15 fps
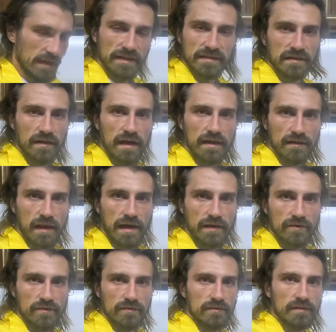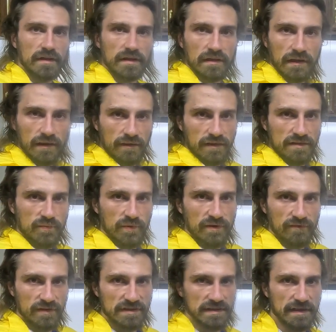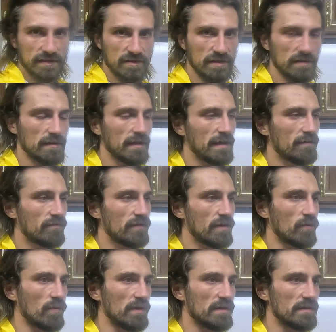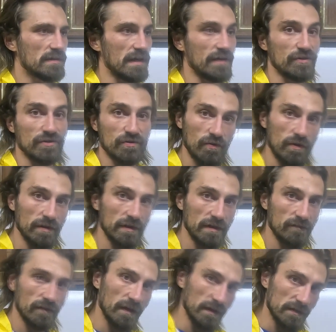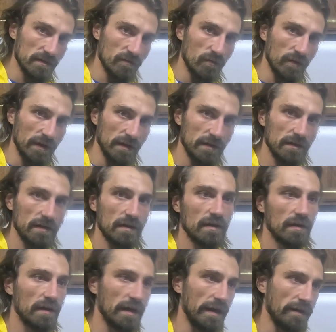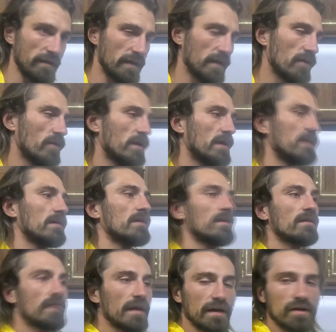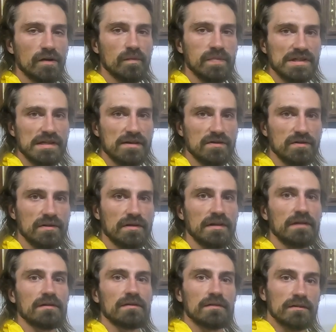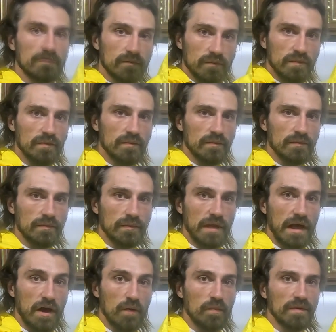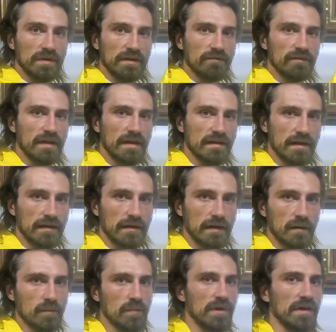It's a lot lighter than this previous section. If there was a strong enough gust of wind, in theory, it could potentially help lift that deck up.